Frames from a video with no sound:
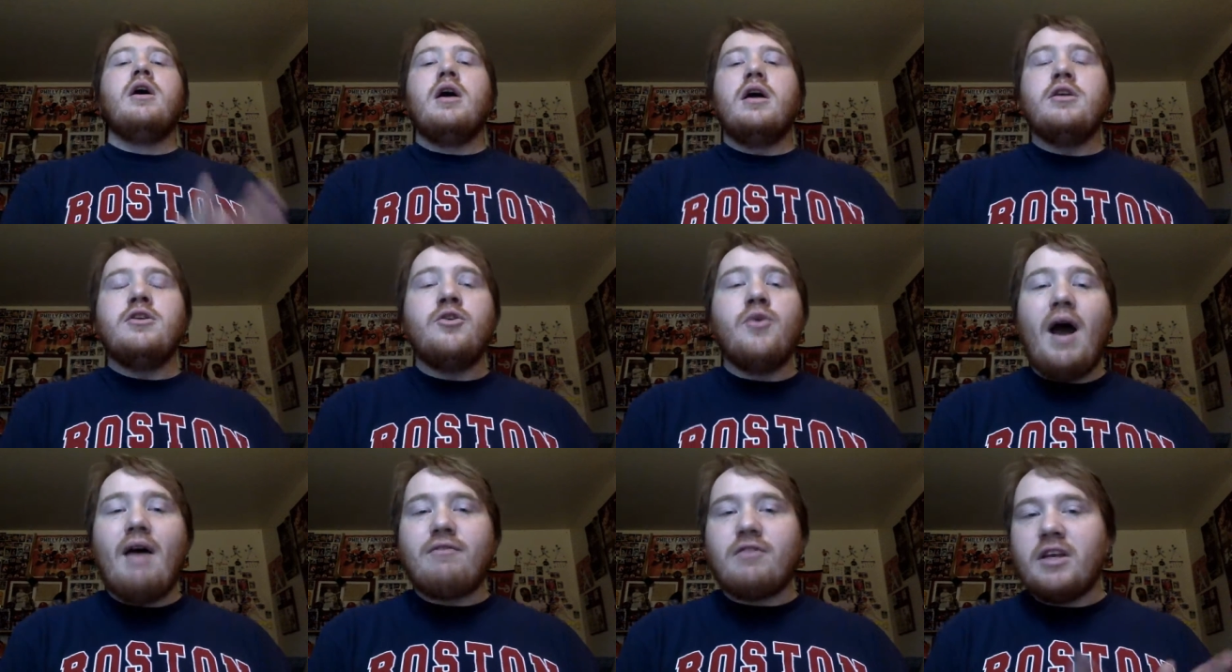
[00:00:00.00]

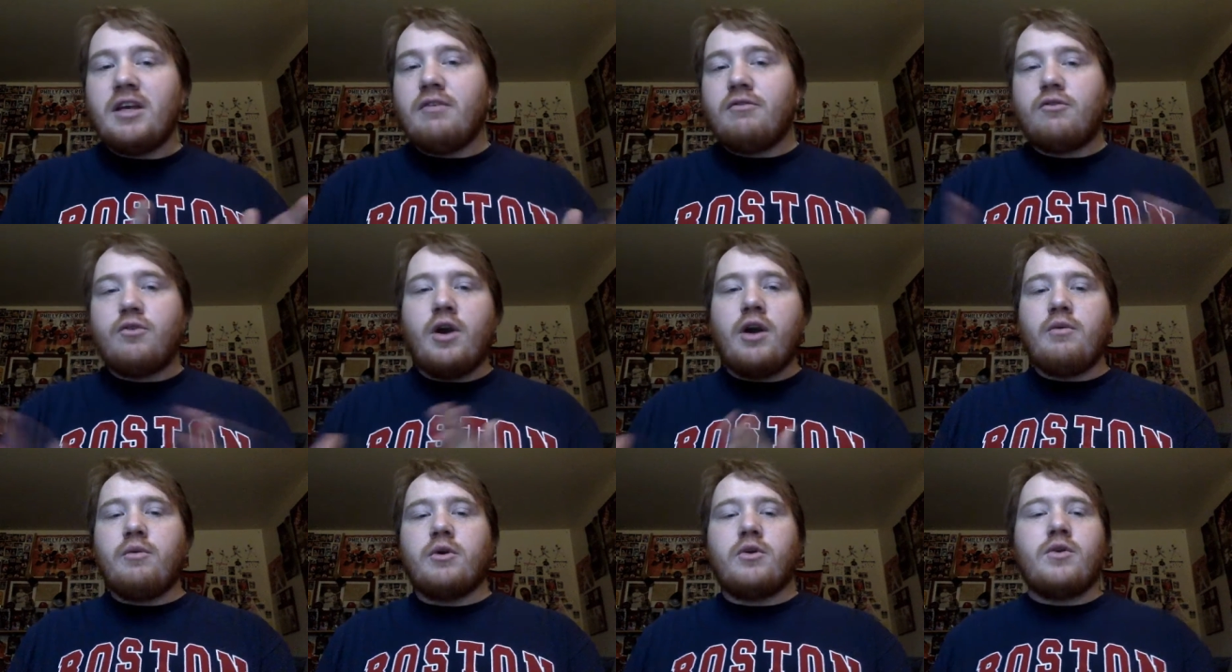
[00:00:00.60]
You have to give
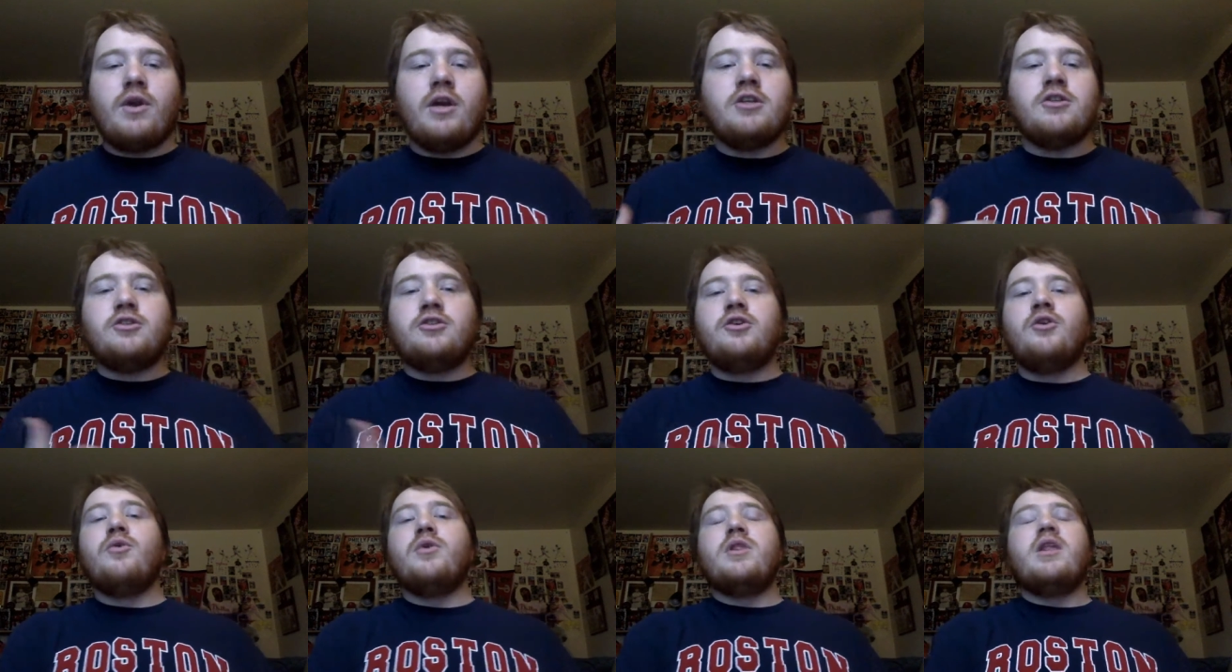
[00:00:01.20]
credit where credit's
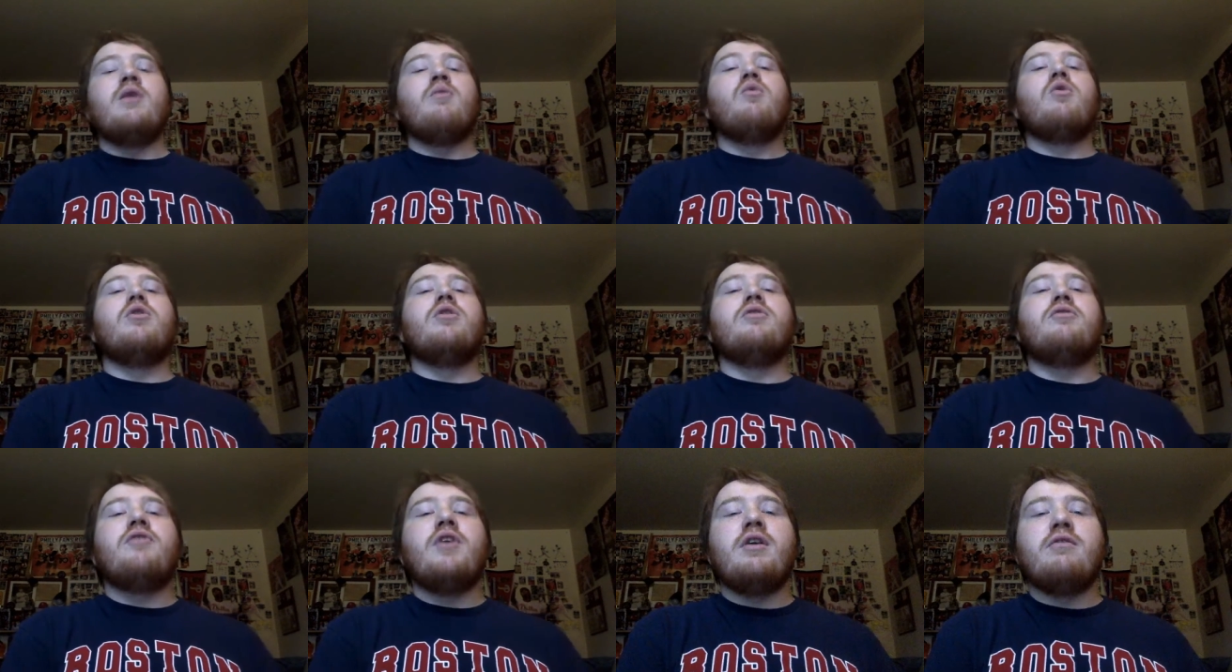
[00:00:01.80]
due, and they were
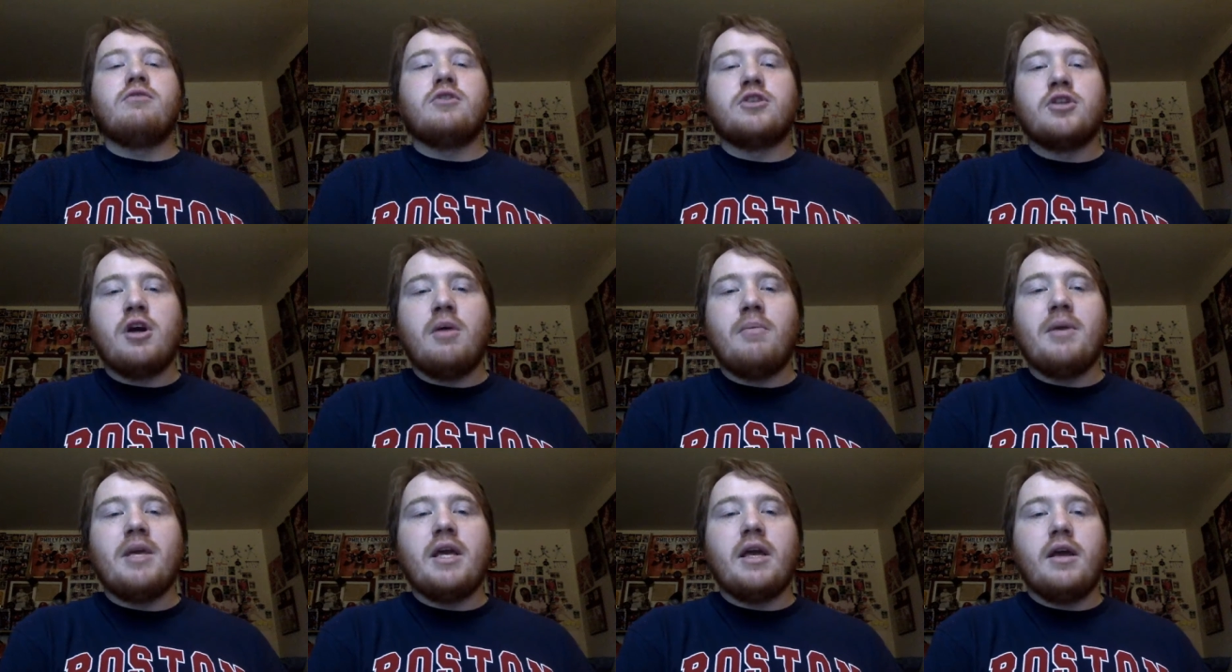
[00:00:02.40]
the favorites
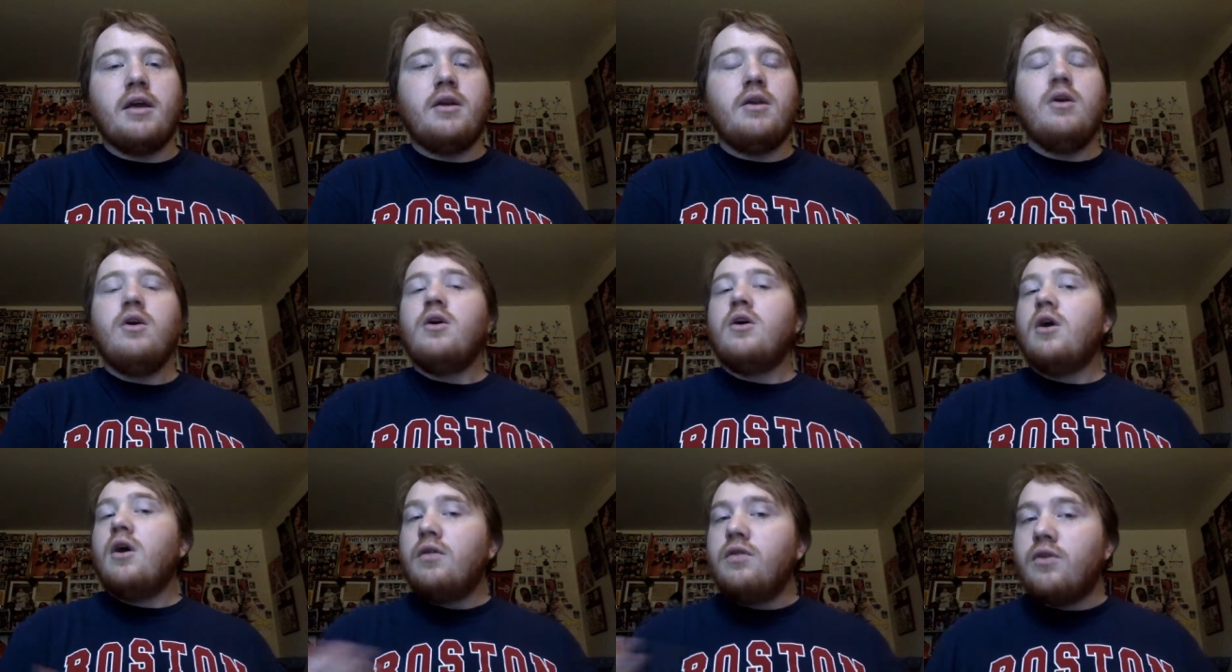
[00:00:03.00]
coming in.
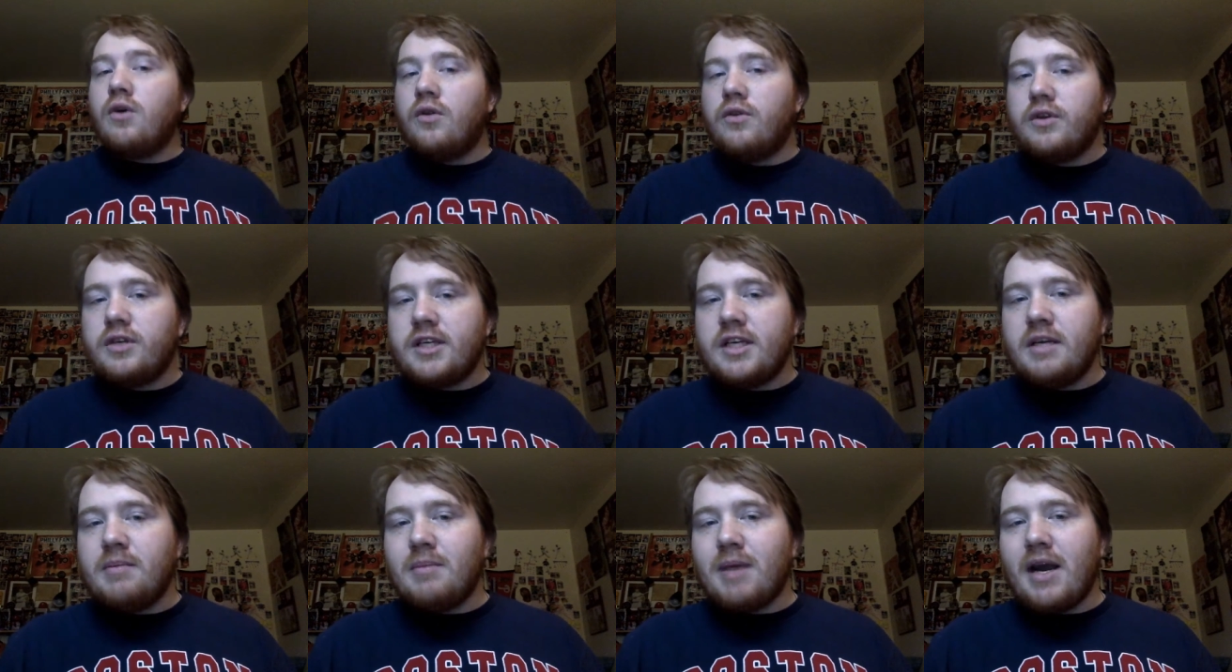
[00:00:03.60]
They're the
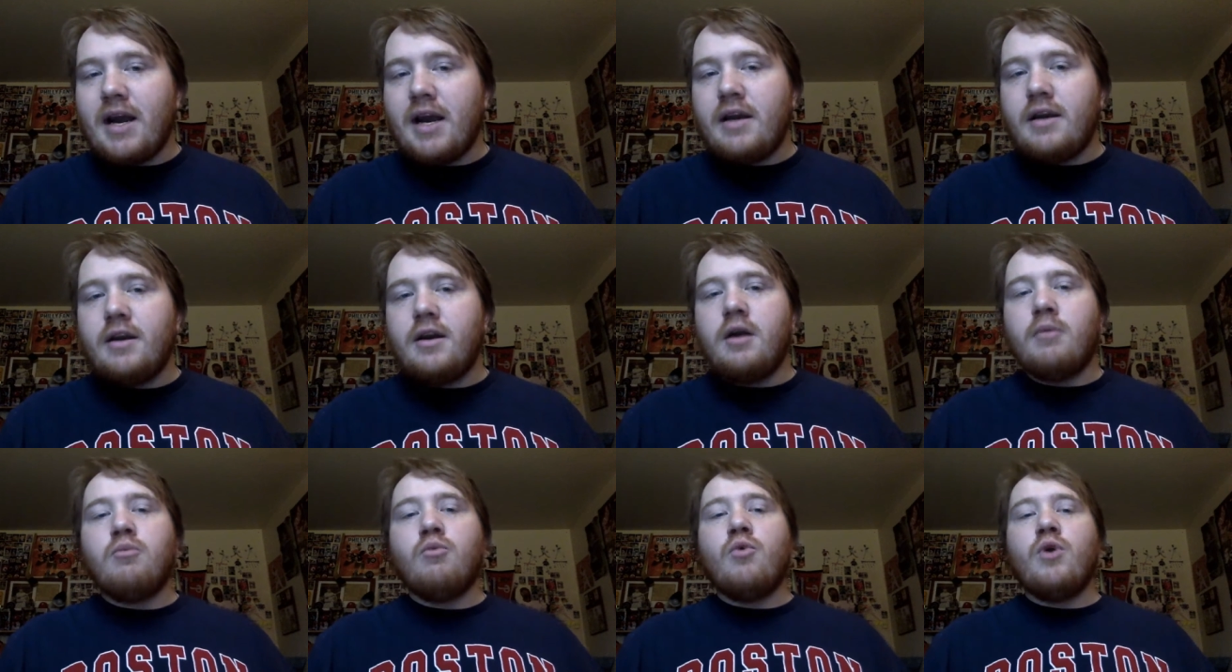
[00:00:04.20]
team that
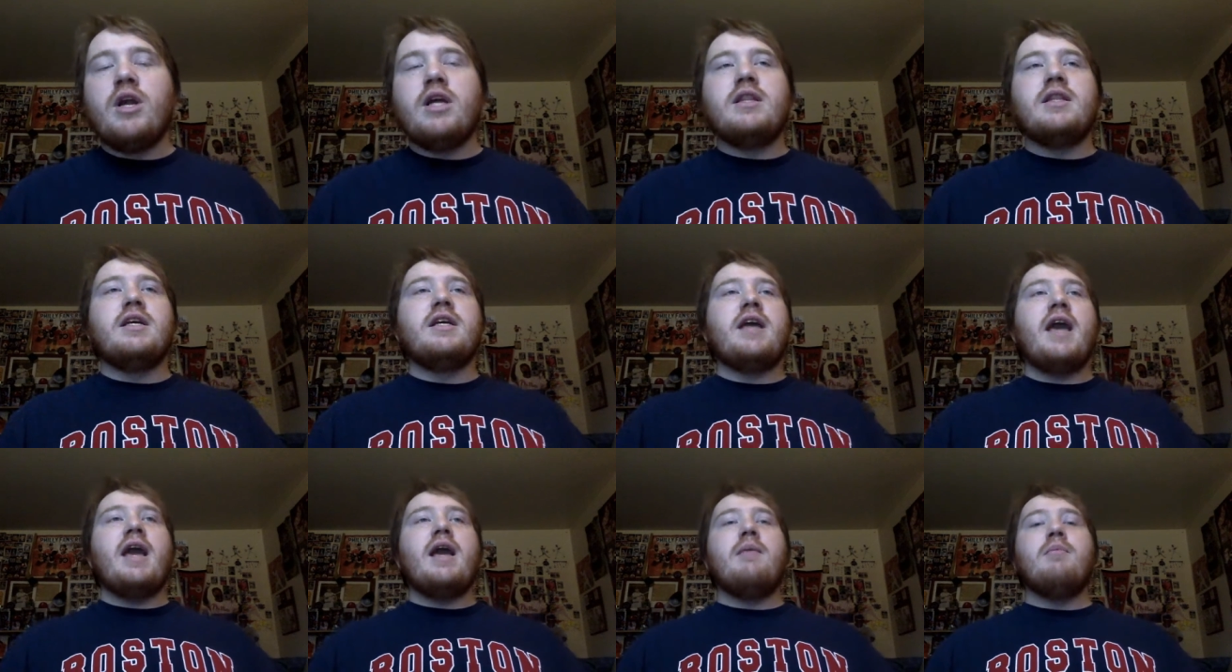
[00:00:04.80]
ended up winning the
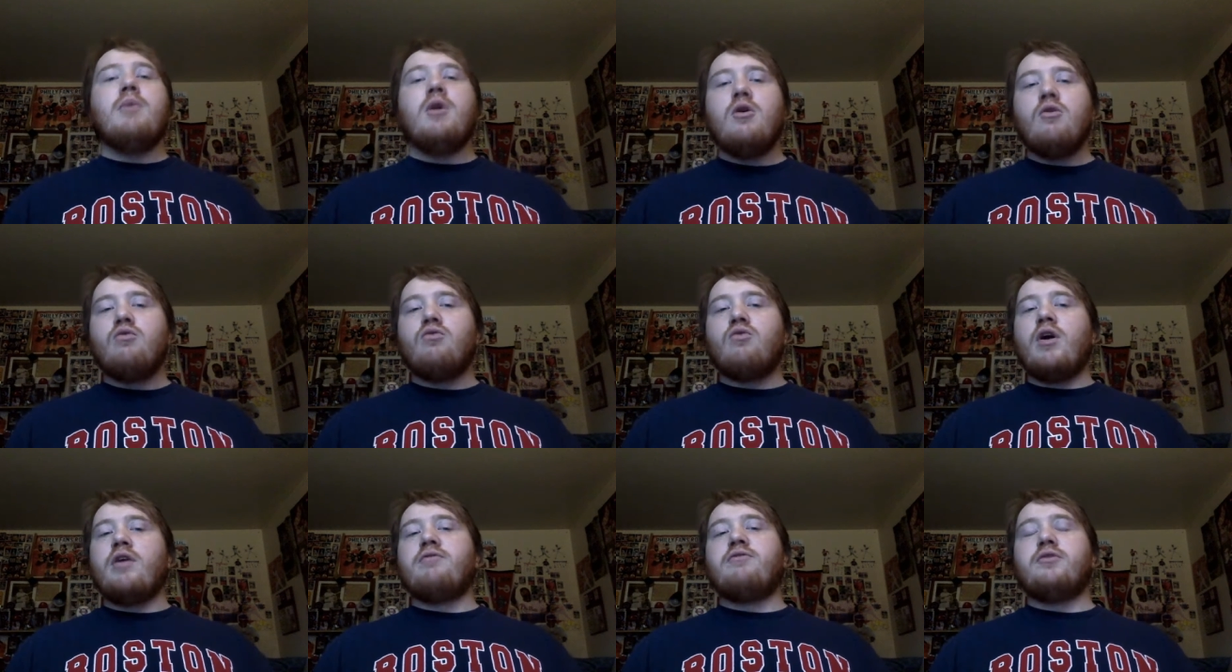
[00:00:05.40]
game,
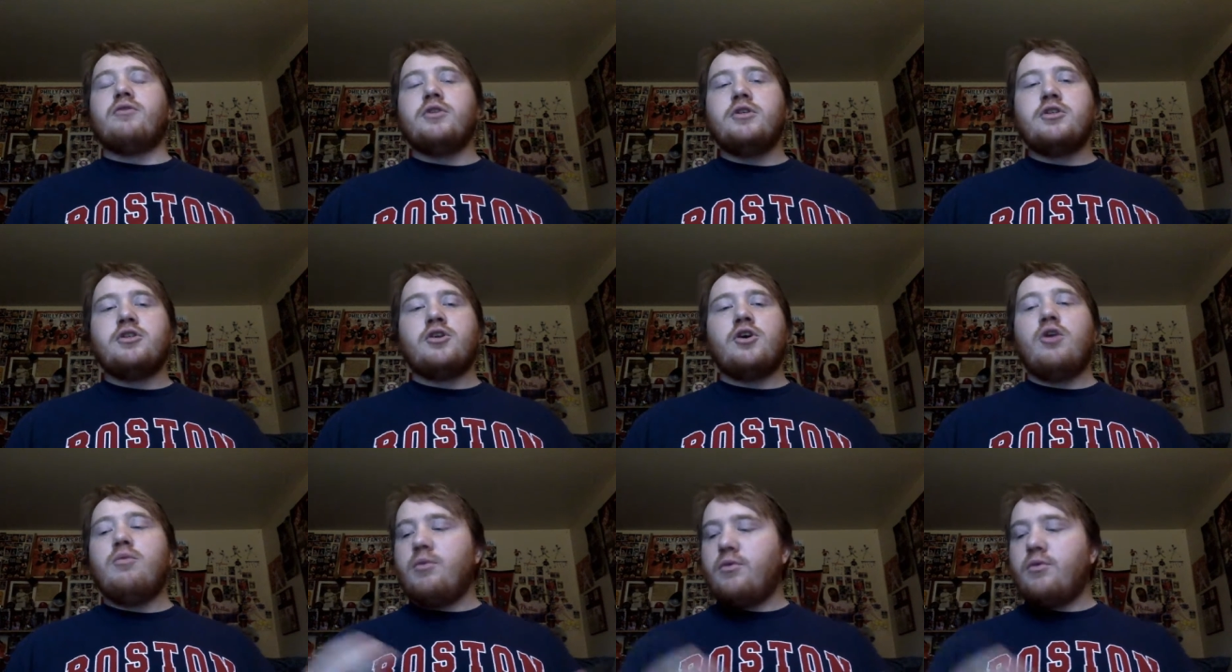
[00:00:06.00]
rightfully so.